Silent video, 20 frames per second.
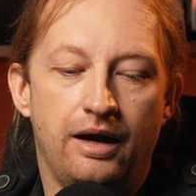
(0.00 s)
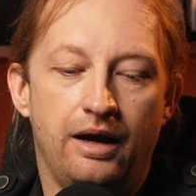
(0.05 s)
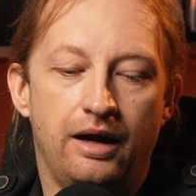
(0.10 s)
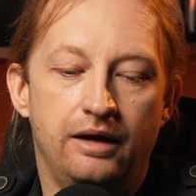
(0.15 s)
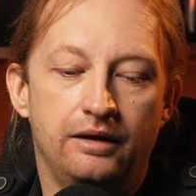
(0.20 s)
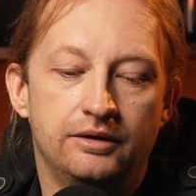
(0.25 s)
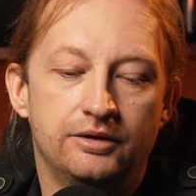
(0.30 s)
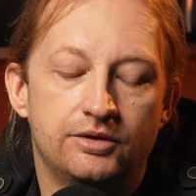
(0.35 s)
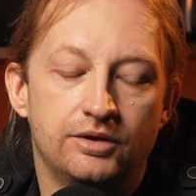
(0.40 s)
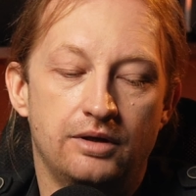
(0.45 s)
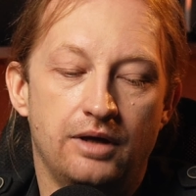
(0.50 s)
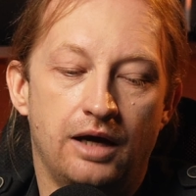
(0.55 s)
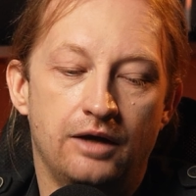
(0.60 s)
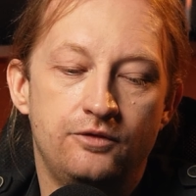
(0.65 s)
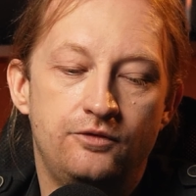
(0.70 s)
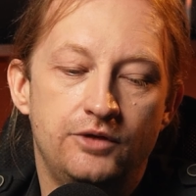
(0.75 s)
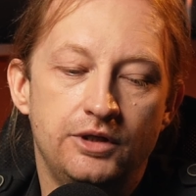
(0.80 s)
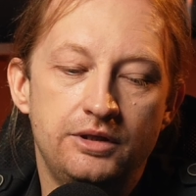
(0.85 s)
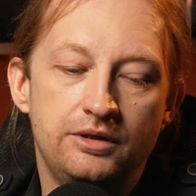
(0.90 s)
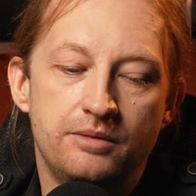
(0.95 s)
And
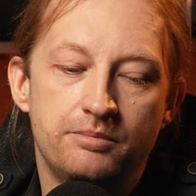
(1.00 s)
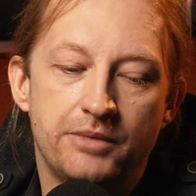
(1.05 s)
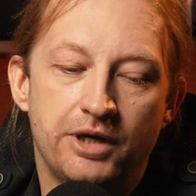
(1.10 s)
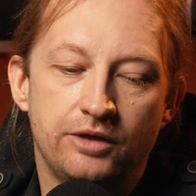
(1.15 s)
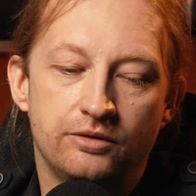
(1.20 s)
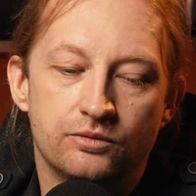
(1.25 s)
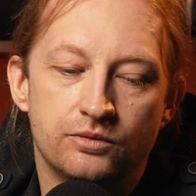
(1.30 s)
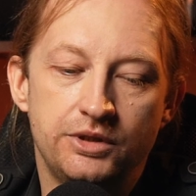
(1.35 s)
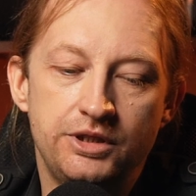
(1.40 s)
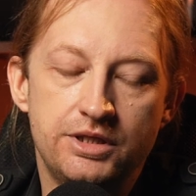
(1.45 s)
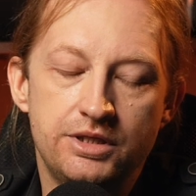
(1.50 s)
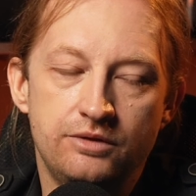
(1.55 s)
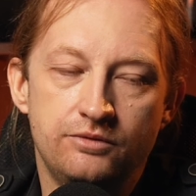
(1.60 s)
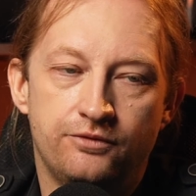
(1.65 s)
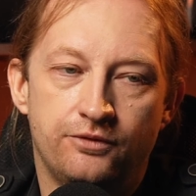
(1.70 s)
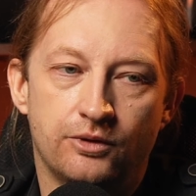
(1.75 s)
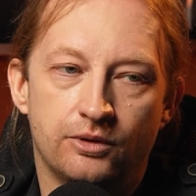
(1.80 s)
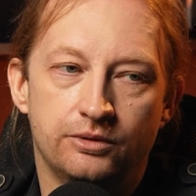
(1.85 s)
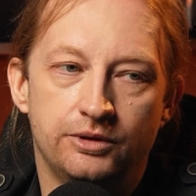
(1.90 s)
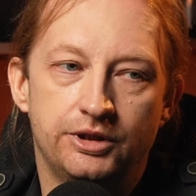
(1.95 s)
I think the main reason
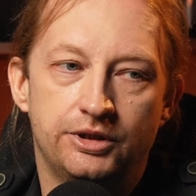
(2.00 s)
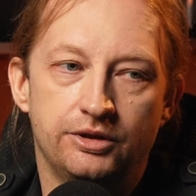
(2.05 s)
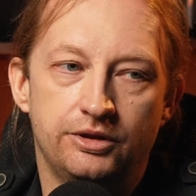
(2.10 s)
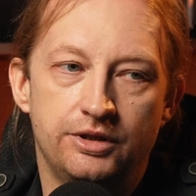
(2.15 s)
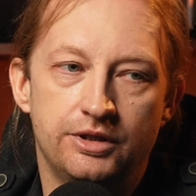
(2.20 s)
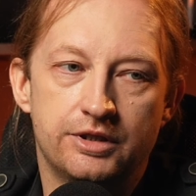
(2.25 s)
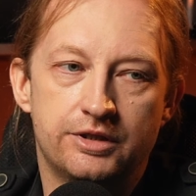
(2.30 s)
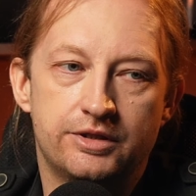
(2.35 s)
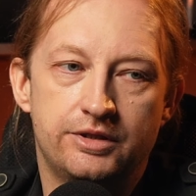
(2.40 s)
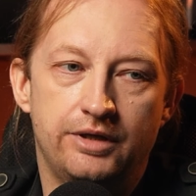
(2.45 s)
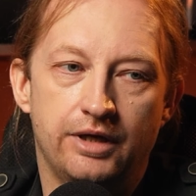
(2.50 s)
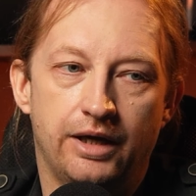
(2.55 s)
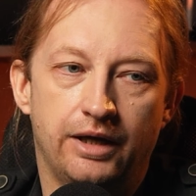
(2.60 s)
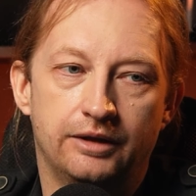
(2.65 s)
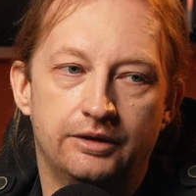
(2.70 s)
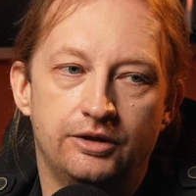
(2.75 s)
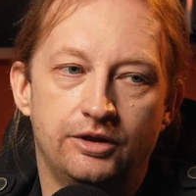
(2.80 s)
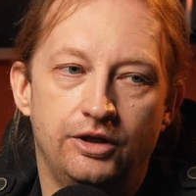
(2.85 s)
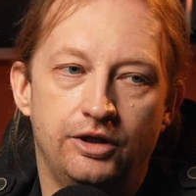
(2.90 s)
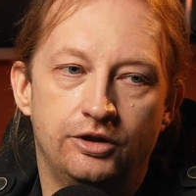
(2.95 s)
for it is
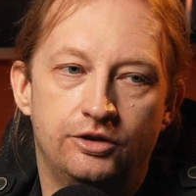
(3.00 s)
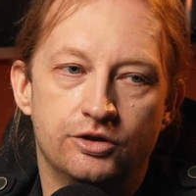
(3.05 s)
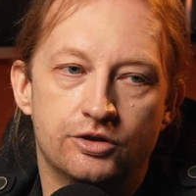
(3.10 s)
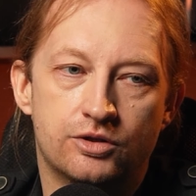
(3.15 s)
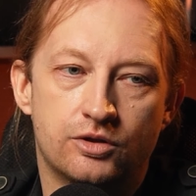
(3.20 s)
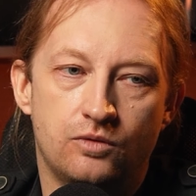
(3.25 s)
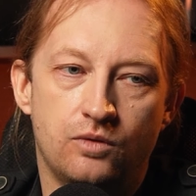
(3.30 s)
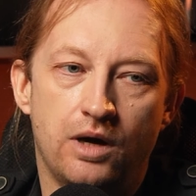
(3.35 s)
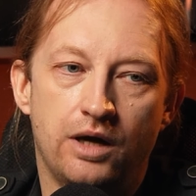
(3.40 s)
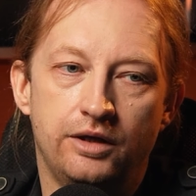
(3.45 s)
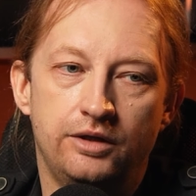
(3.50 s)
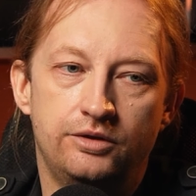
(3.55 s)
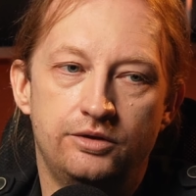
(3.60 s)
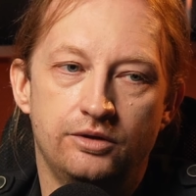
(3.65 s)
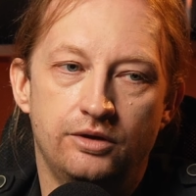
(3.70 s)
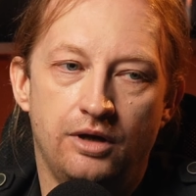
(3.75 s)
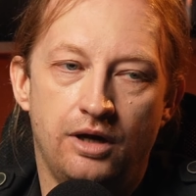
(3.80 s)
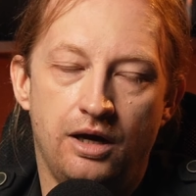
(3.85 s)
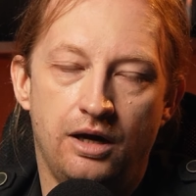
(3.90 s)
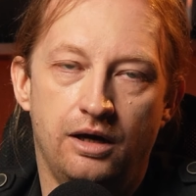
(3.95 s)
that it is quite
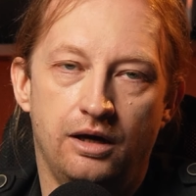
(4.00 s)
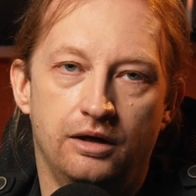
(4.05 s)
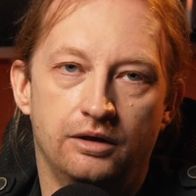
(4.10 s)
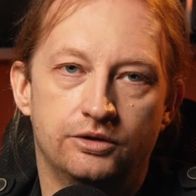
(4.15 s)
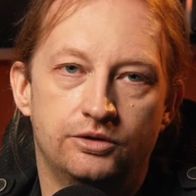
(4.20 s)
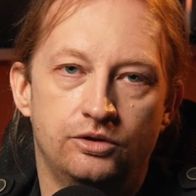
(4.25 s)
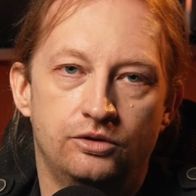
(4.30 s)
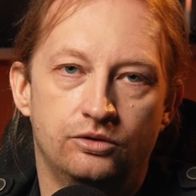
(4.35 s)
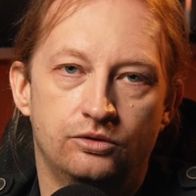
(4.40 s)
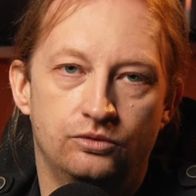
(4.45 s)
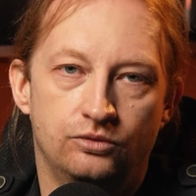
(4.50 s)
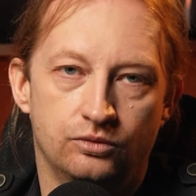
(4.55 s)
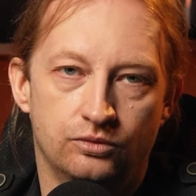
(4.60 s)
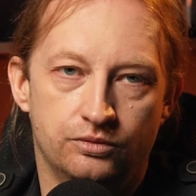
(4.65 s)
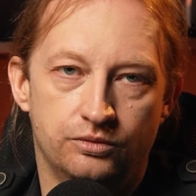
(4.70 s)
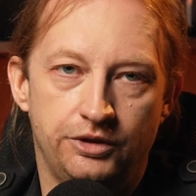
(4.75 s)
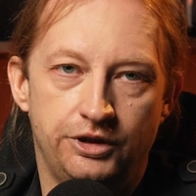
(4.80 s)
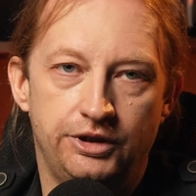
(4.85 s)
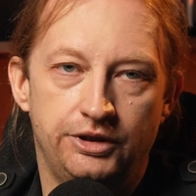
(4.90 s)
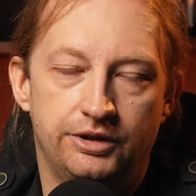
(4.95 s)
hard to
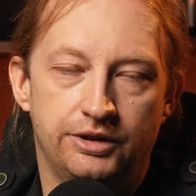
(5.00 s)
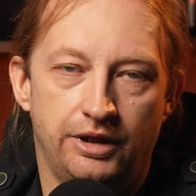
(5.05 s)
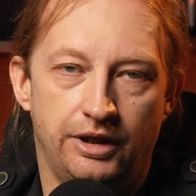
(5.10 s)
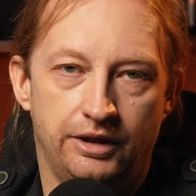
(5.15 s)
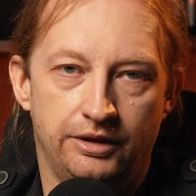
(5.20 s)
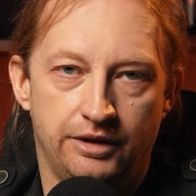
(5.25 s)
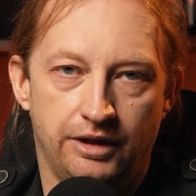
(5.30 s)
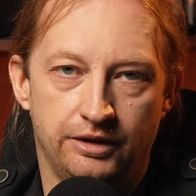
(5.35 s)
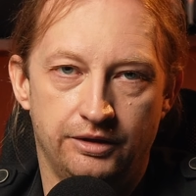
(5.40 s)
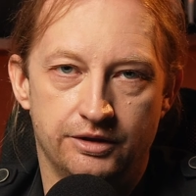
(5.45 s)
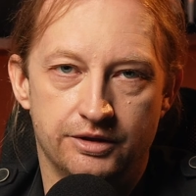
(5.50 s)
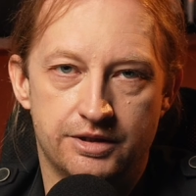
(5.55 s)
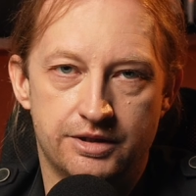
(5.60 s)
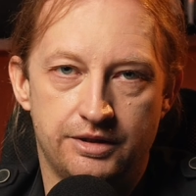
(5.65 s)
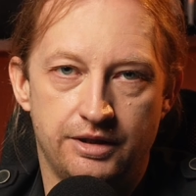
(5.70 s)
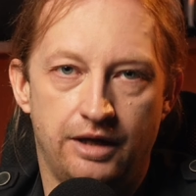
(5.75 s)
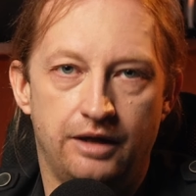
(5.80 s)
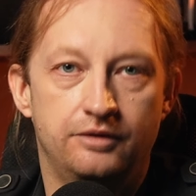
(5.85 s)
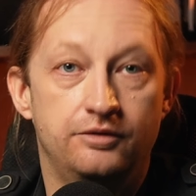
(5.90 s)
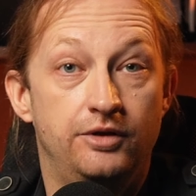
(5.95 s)
read and
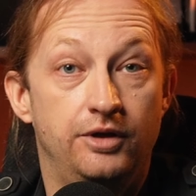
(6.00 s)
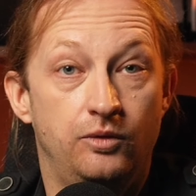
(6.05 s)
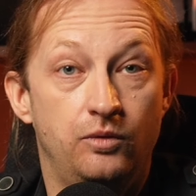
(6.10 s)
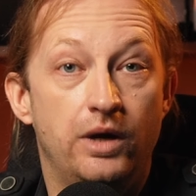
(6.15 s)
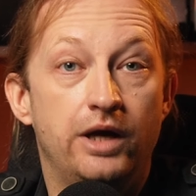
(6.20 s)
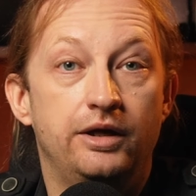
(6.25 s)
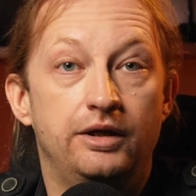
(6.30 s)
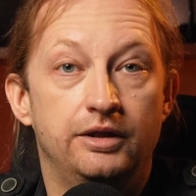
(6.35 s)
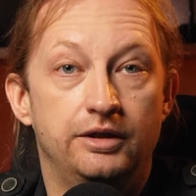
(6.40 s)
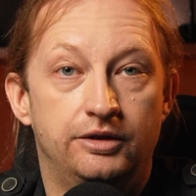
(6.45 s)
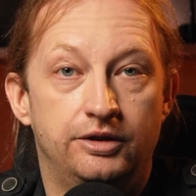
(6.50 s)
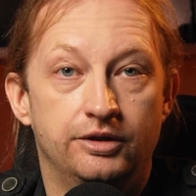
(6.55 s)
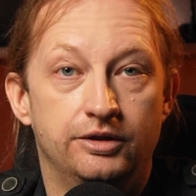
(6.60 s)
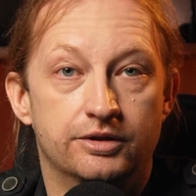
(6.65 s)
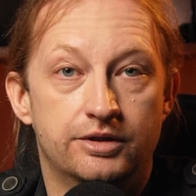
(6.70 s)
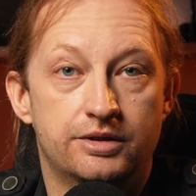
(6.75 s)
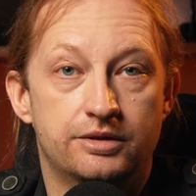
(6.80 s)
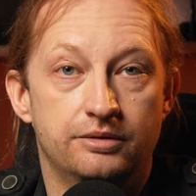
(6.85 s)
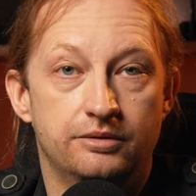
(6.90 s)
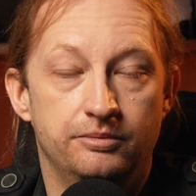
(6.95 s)
understand the way it
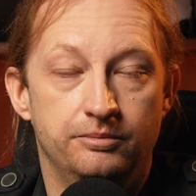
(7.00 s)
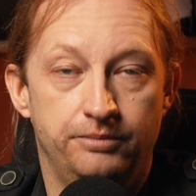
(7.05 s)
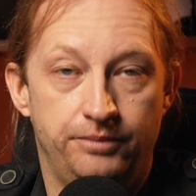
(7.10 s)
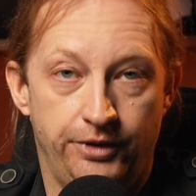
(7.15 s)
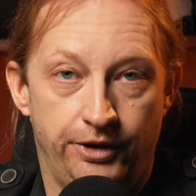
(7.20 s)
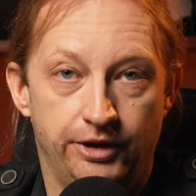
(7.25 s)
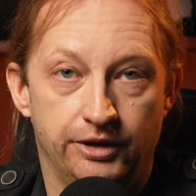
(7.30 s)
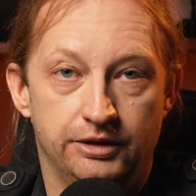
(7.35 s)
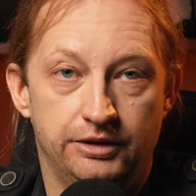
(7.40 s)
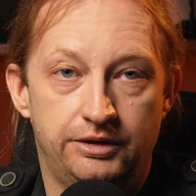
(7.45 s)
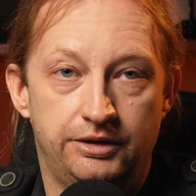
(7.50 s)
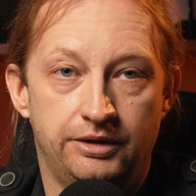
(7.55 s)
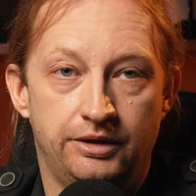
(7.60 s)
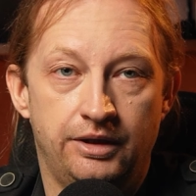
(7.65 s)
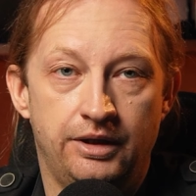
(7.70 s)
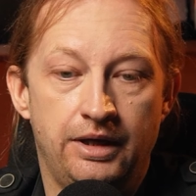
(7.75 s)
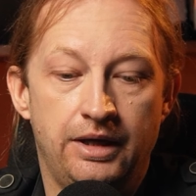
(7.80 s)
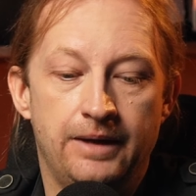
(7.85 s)
is built.